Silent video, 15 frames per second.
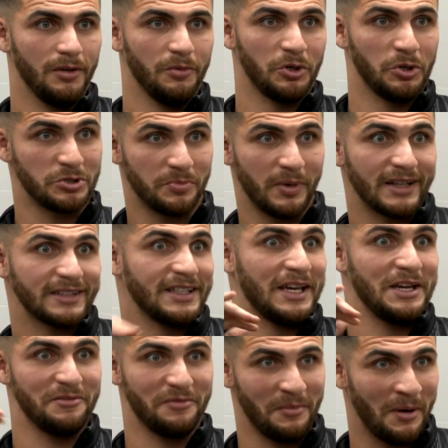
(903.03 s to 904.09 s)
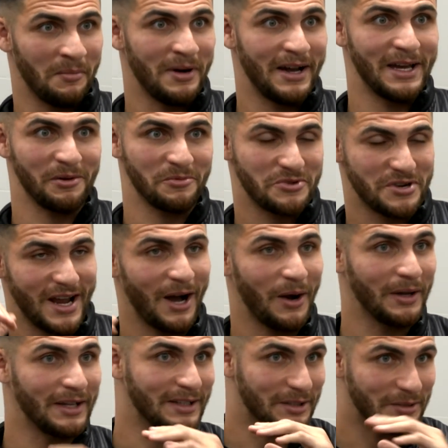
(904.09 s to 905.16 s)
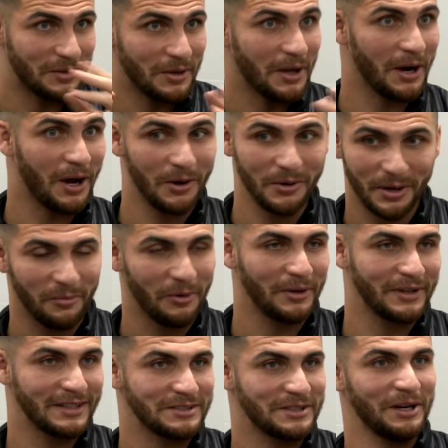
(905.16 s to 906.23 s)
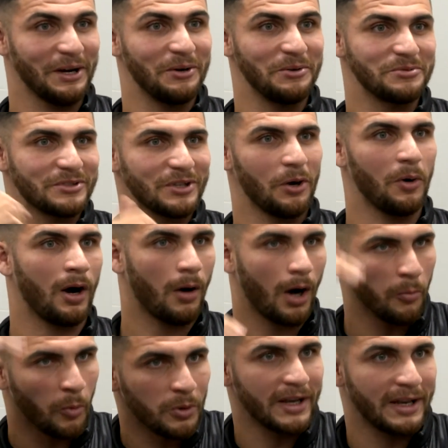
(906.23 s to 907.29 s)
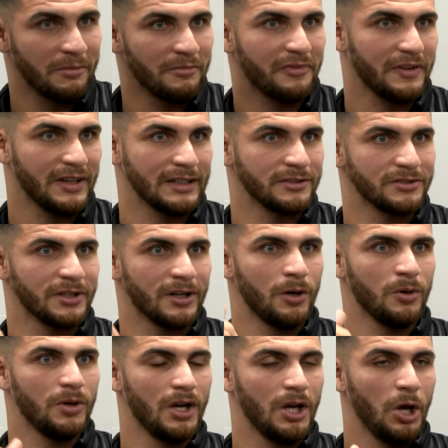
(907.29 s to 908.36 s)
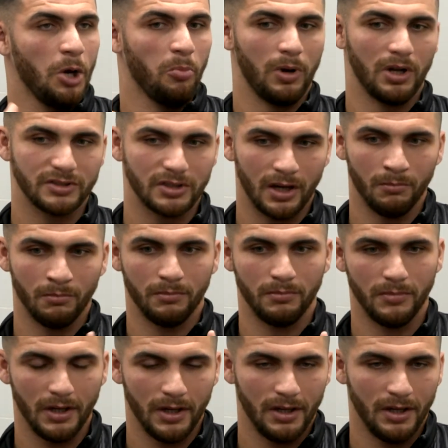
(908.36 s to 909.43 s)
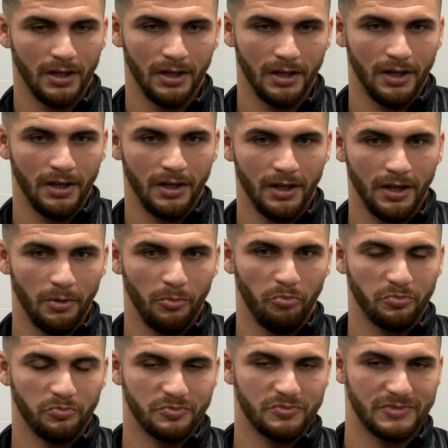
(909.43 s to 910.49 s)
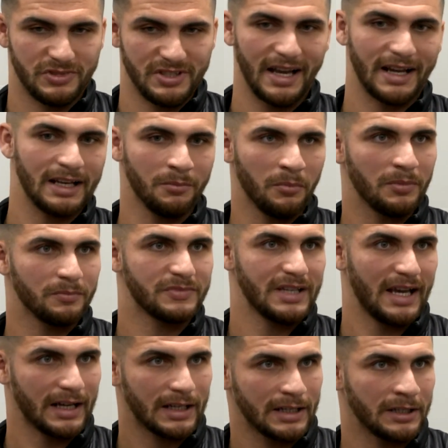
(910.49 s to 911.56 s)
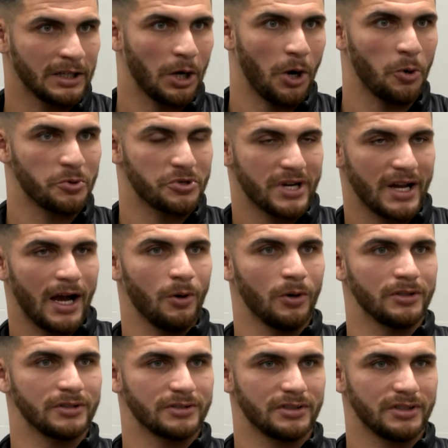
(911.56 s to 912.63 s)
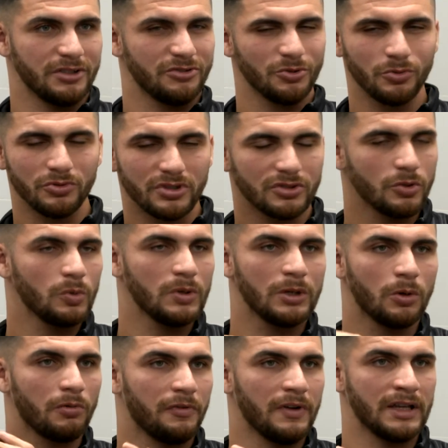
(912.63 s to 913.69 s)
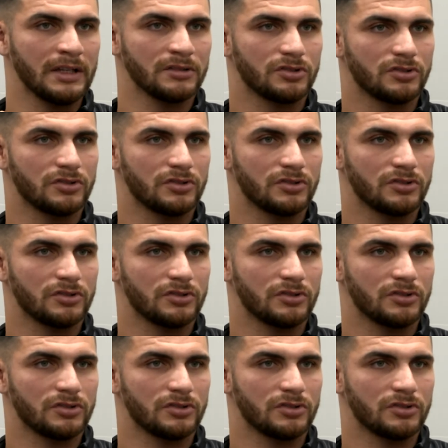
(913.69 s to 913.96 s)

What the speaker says: good spectator for my mate. I'm shouting, you know, come on, let's go. So I'm all of them things, you know. Plus I'm tackling the cold showers. It's all just all little things.